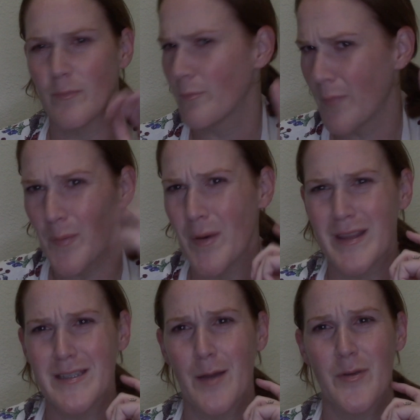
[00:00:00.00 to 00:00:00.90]
But by
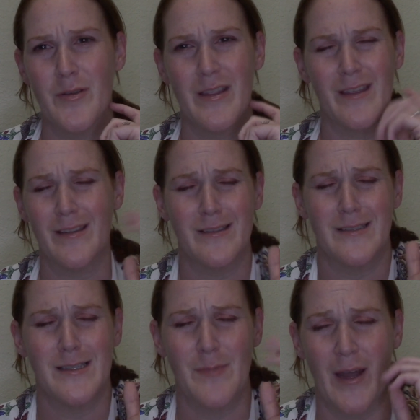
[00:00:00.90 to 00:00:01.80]
the time you do it, it
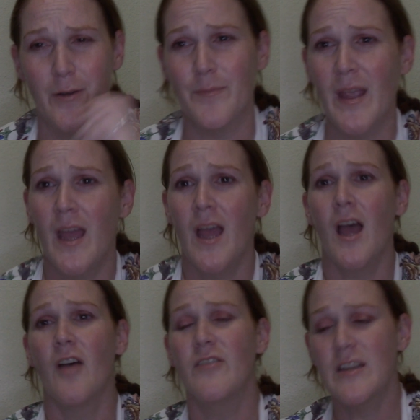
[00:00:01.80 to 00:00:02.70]
doesn't matter.
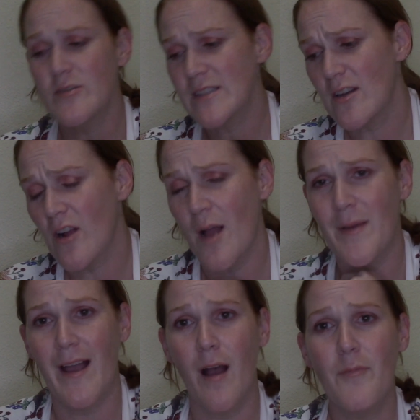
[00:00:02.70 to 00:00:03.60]
Videos that are
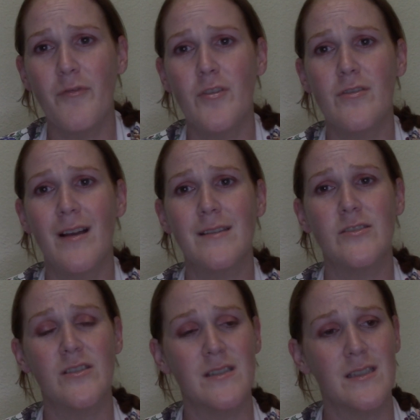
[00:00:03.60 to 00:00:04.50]
coming up for you guys,
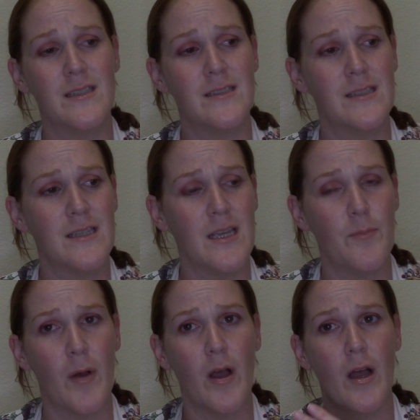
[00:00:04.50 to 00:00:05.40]
just to
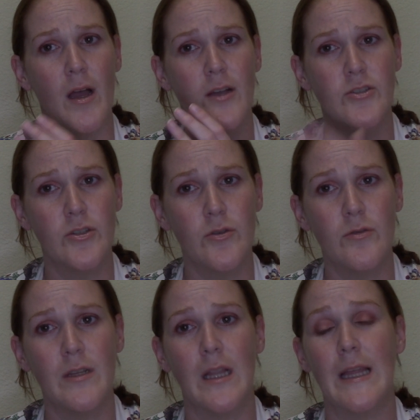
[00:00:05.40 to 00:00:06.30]
keep
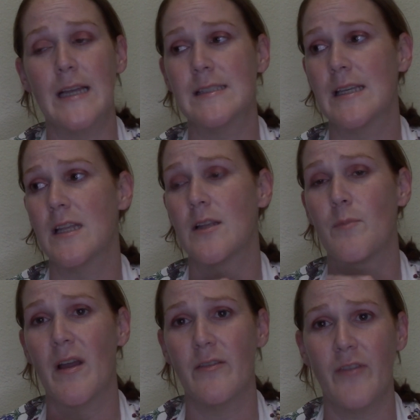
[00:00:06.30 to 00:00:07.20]
tuned. Like I said,
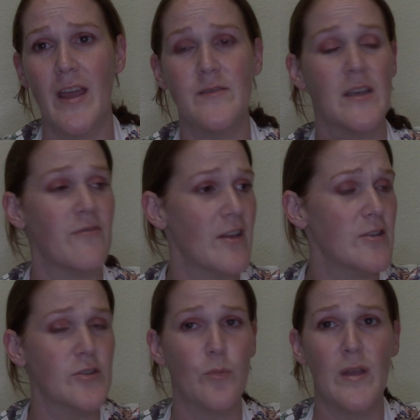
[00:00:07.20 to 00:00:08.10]
my faves and
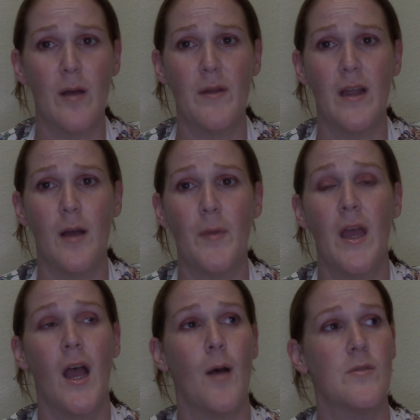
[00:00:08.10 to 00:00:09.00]
fails will be coming up.
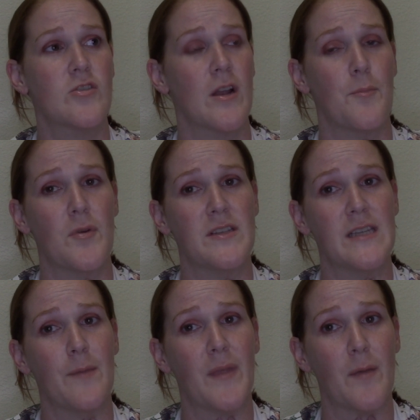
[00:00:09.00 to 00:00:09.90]
I'm going to try to
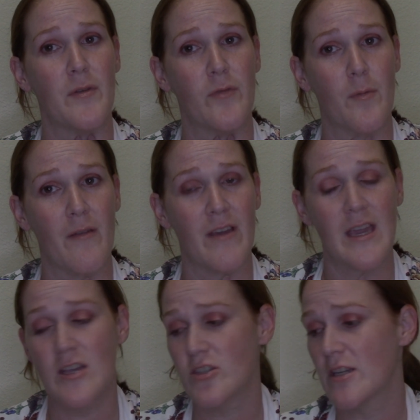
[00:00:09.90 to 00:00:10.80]
pre-tape that before my
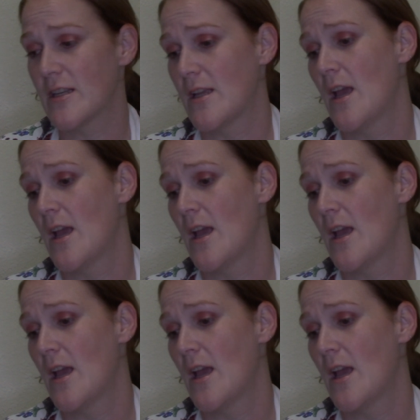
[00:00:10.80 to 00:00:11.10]
vacation.